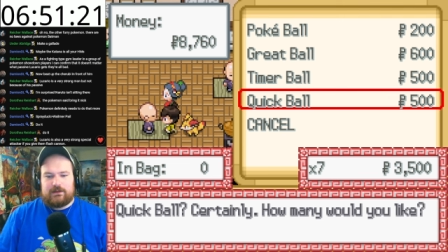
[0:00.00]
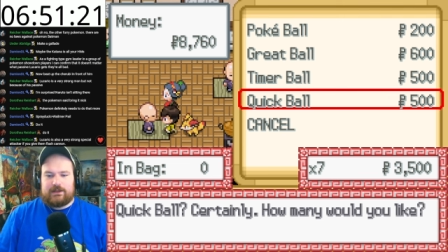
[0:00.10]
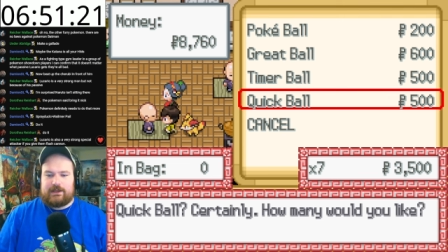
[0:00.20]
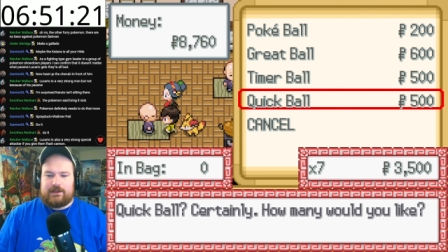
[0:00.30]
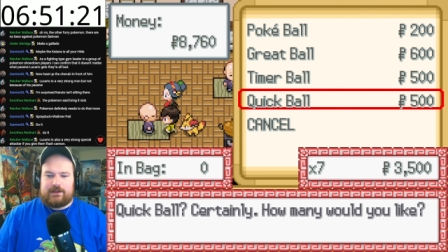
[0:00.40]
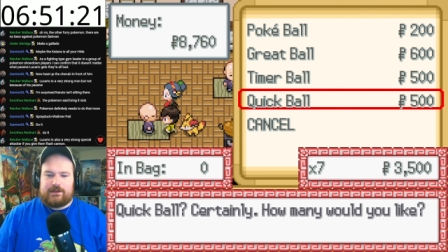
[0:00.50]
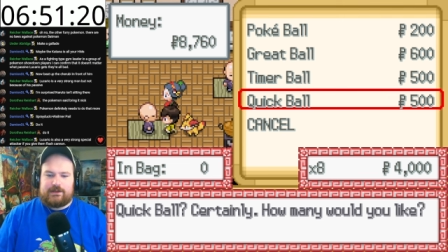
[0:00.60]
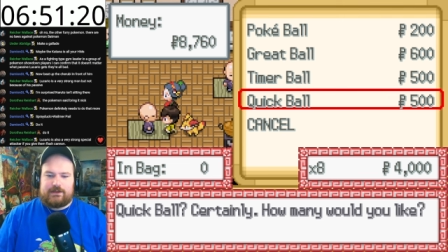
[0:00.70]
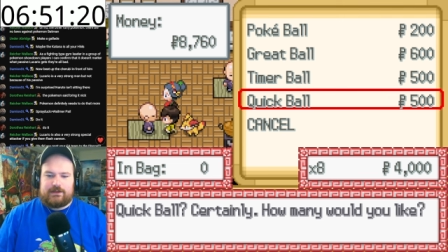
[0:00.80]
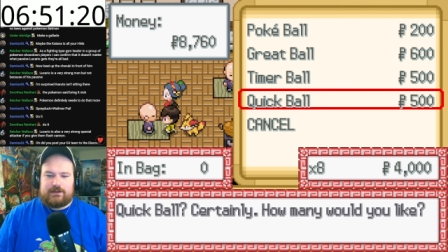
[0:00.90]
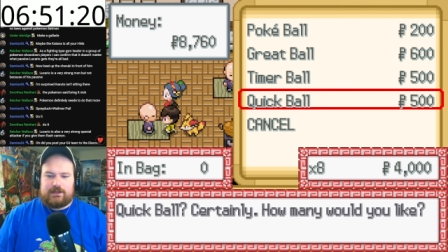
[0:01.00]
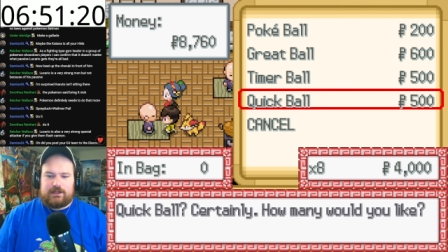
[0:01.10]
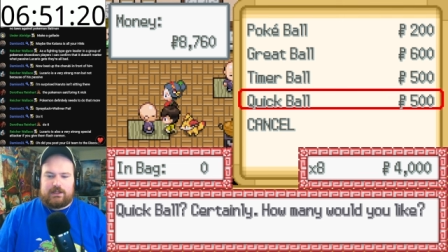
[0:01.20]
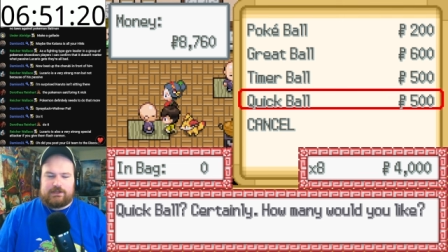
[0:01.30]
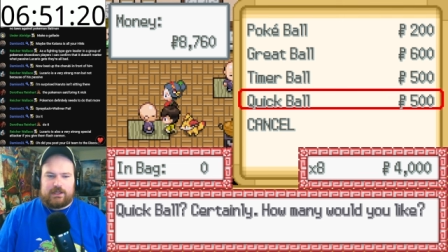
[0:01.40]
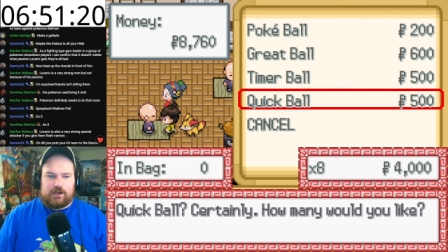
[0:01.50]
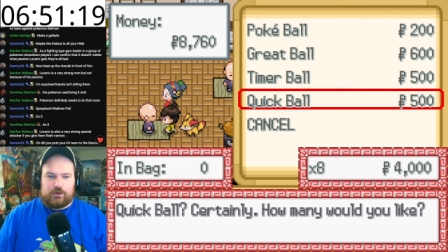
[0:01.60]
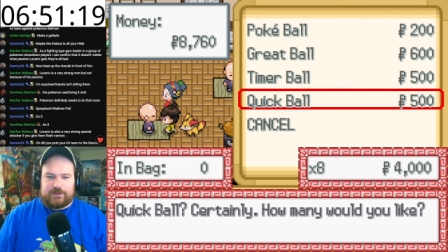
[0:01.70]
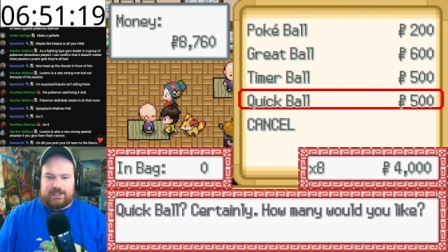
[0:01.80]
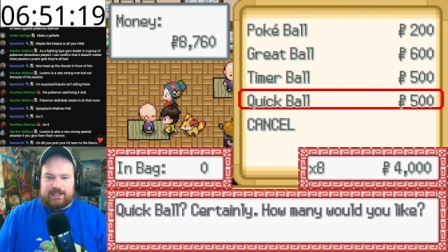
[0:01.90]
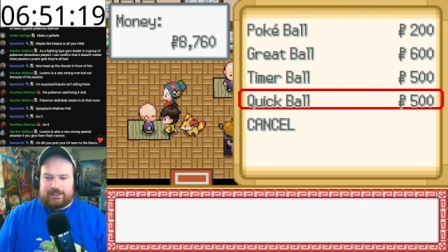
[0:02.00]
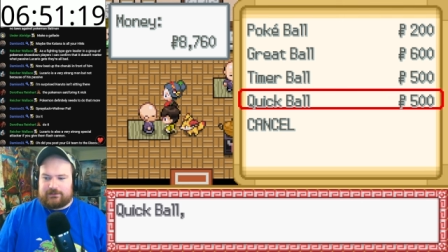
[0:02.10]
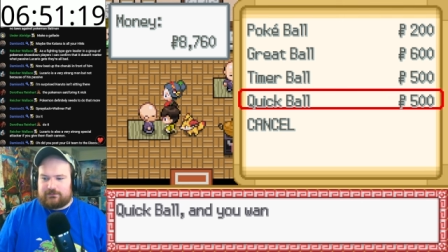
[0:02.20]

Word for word: I'll go with 8.